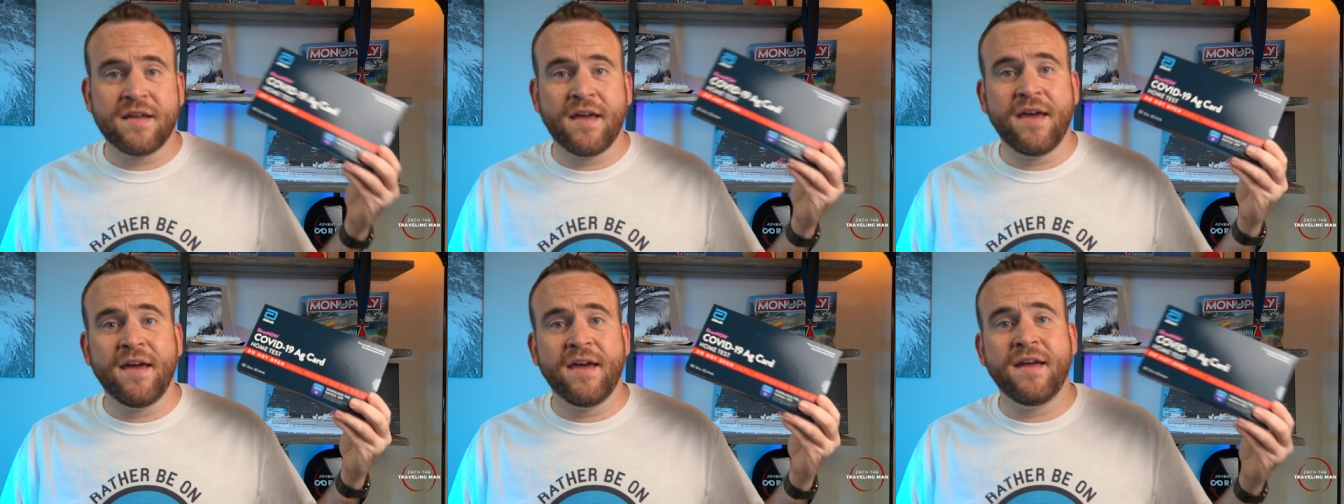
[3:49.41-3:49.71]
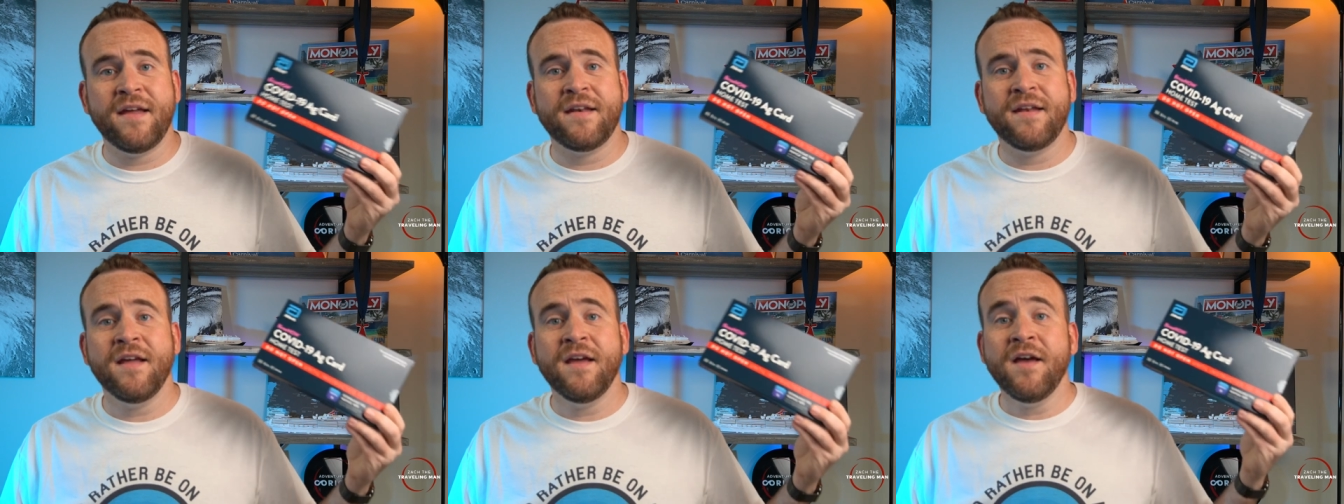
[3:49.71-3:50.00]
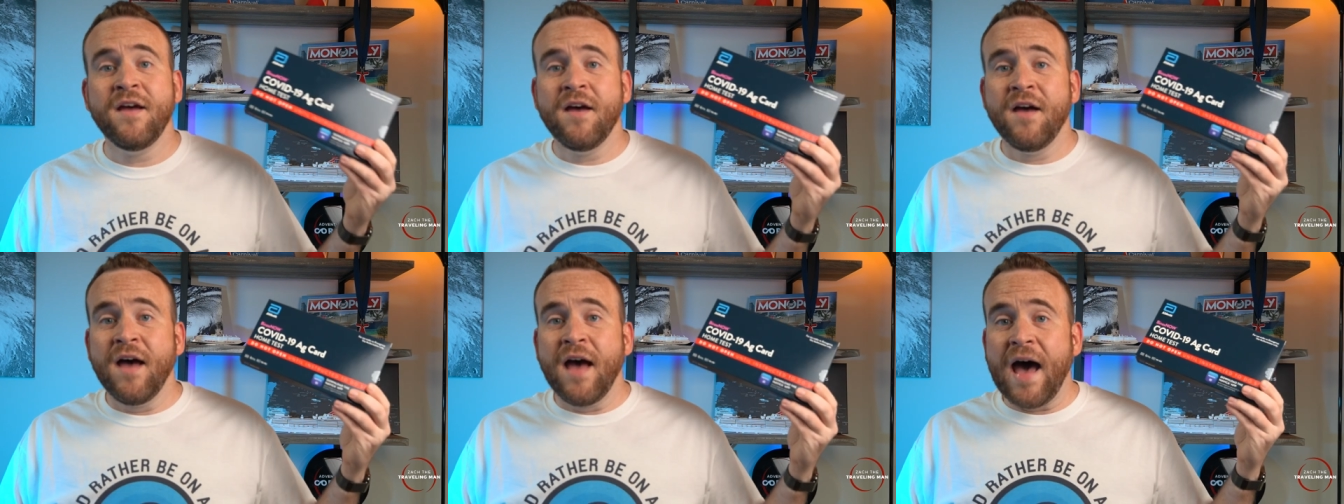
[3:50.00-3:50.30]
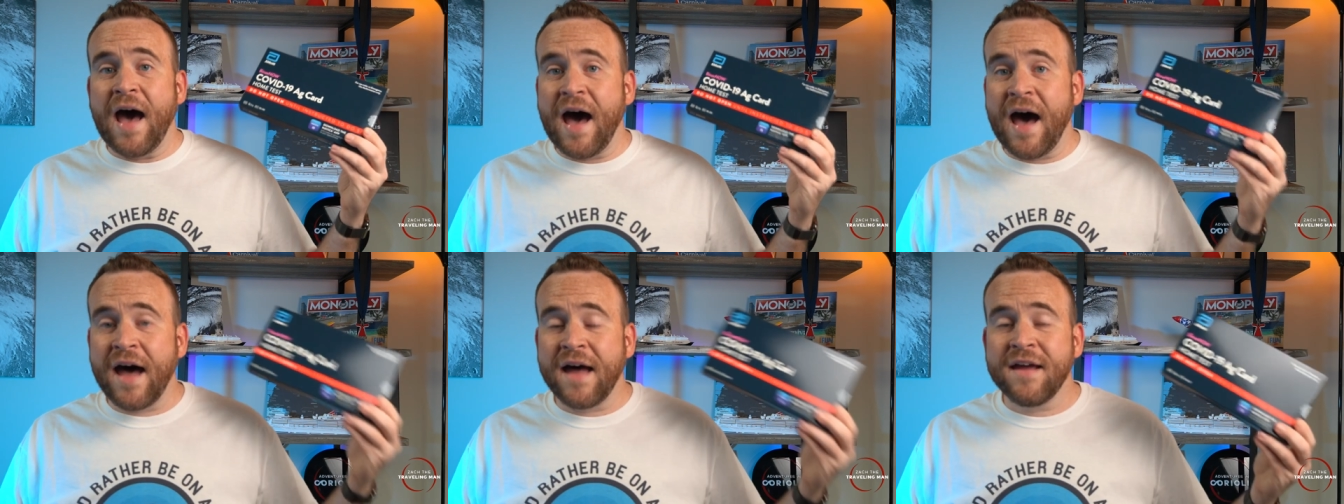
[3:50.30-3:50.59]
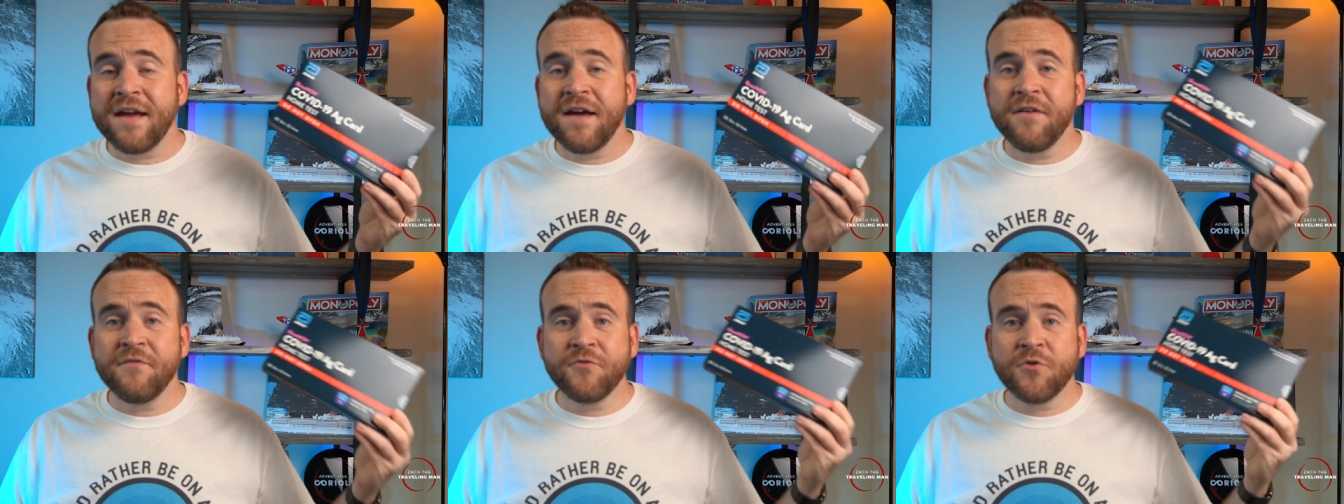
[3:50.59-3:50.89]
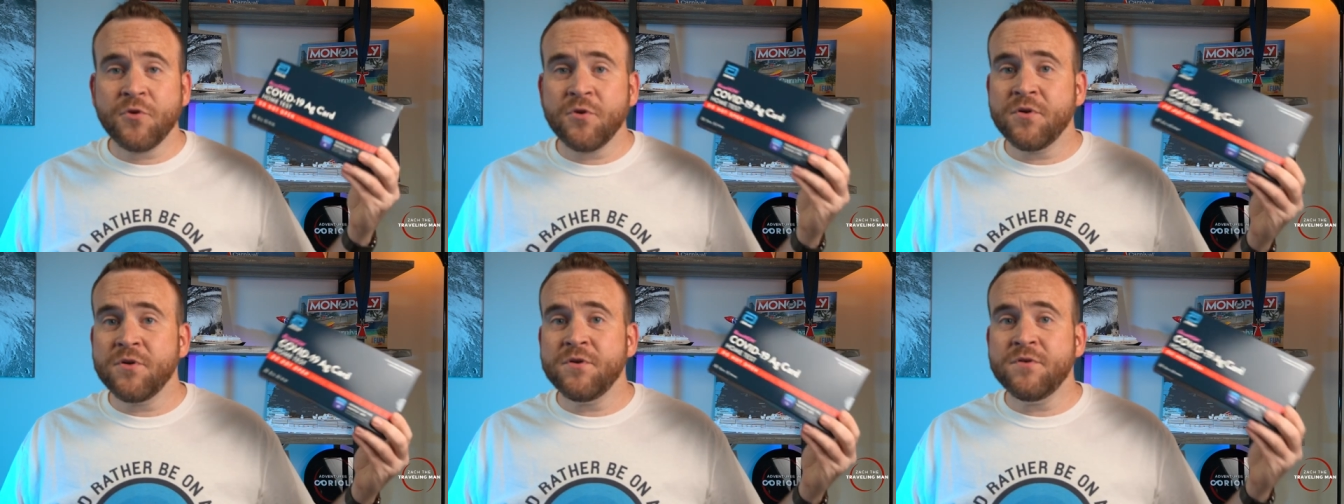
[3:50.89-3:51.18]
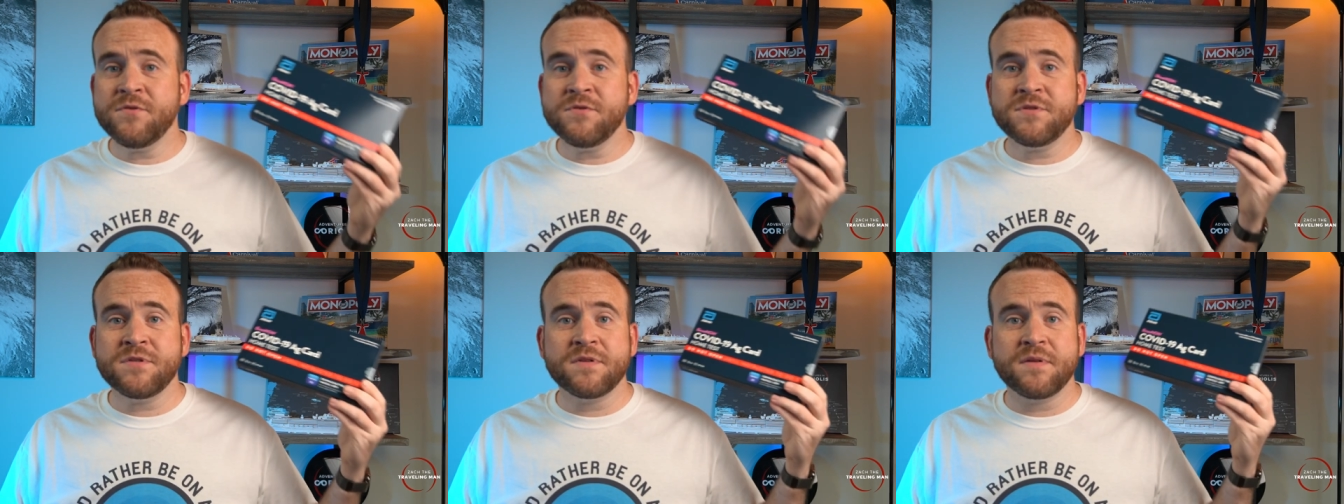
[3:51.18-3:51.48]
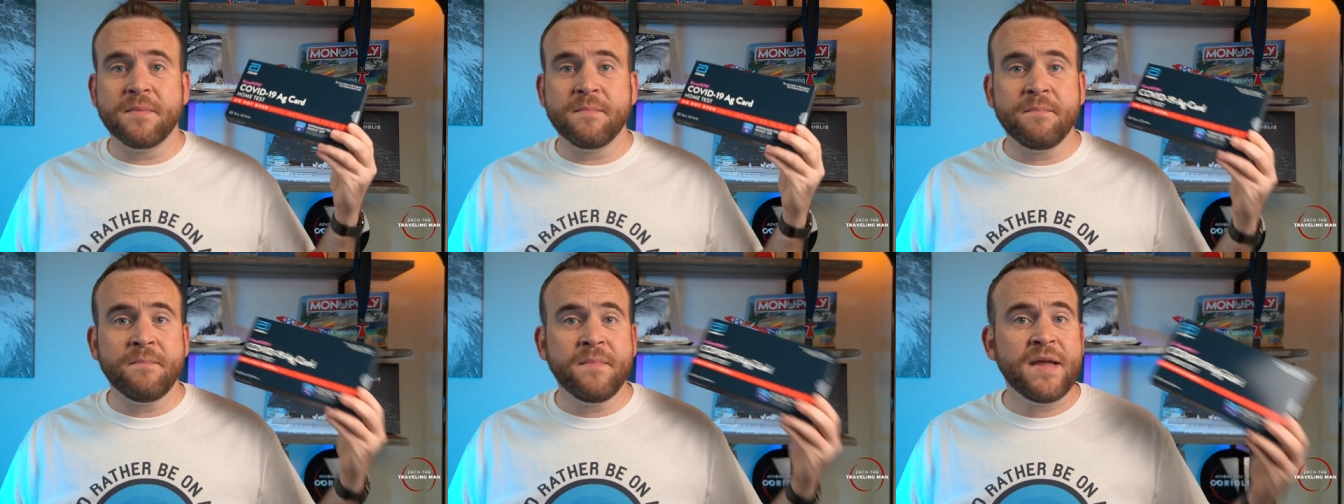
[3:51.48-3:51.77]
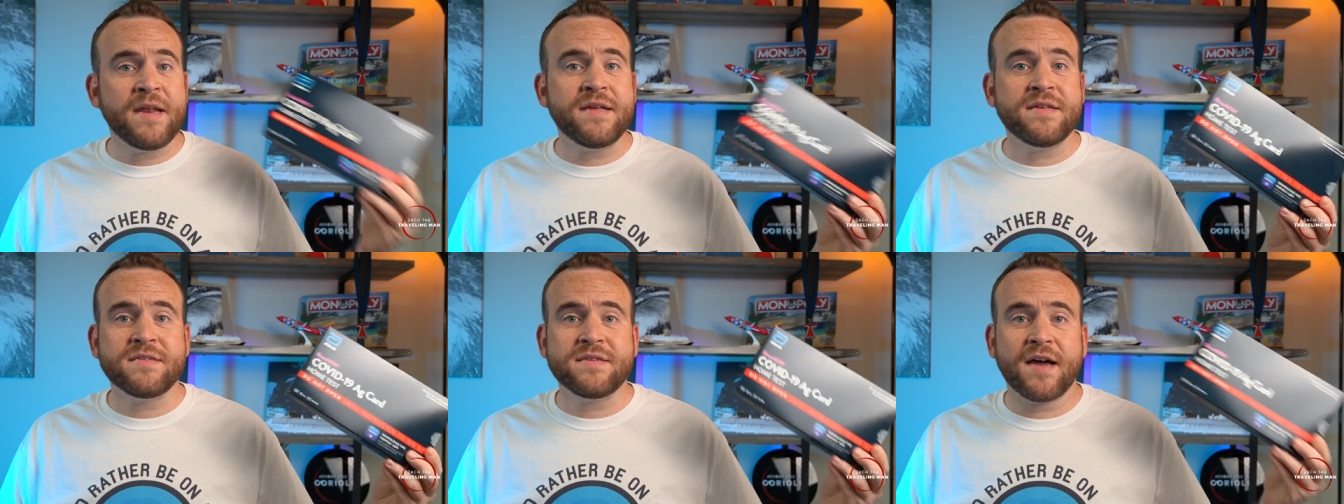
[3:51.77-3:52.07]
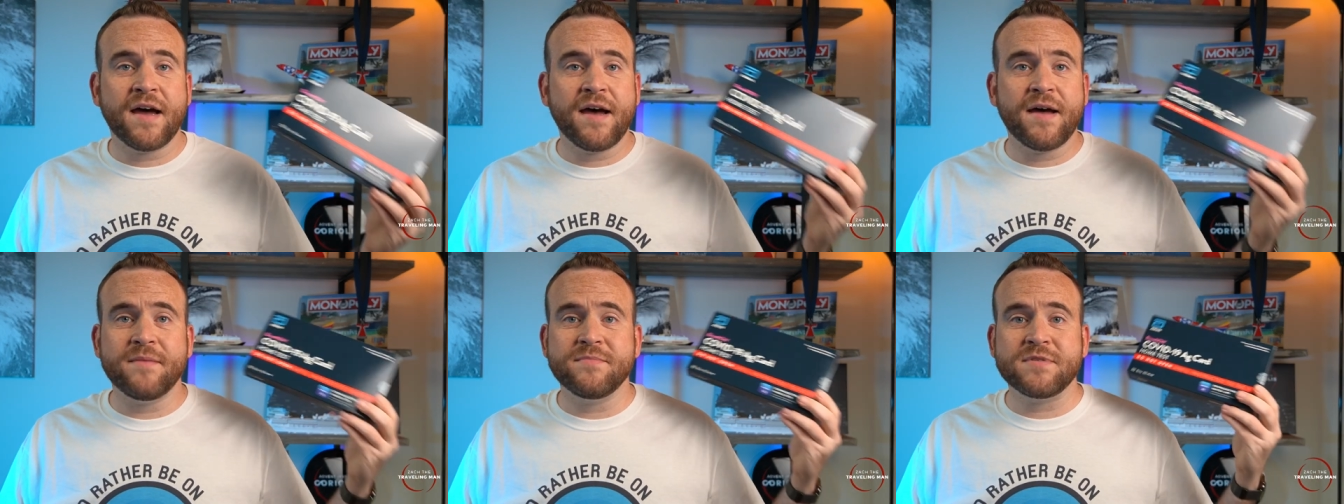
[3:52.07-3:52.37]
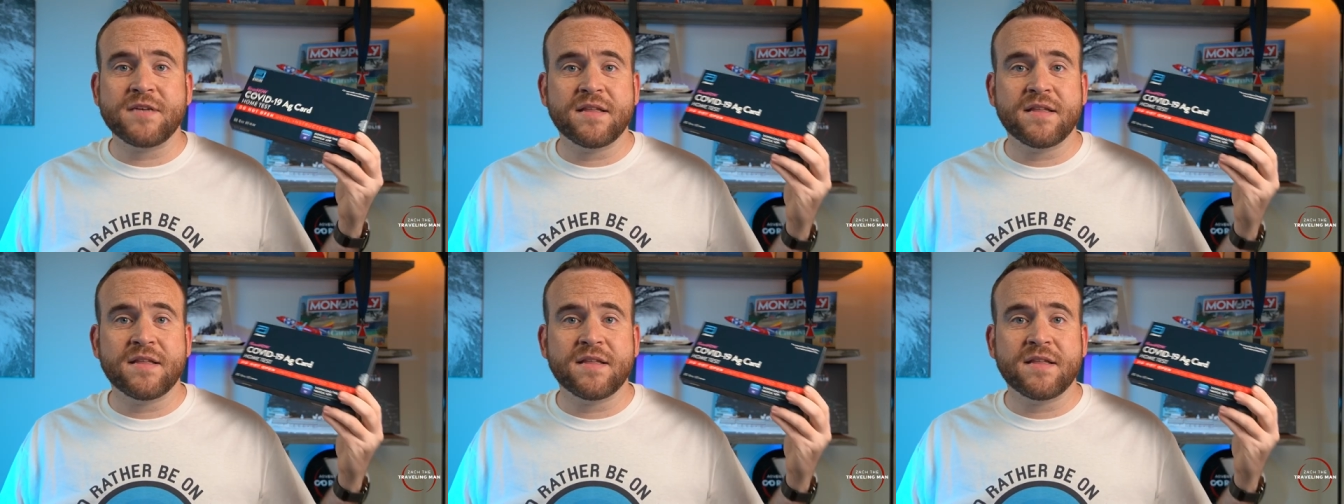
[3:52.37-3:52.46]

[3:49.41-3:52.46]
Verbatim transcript: And I have cruised many times,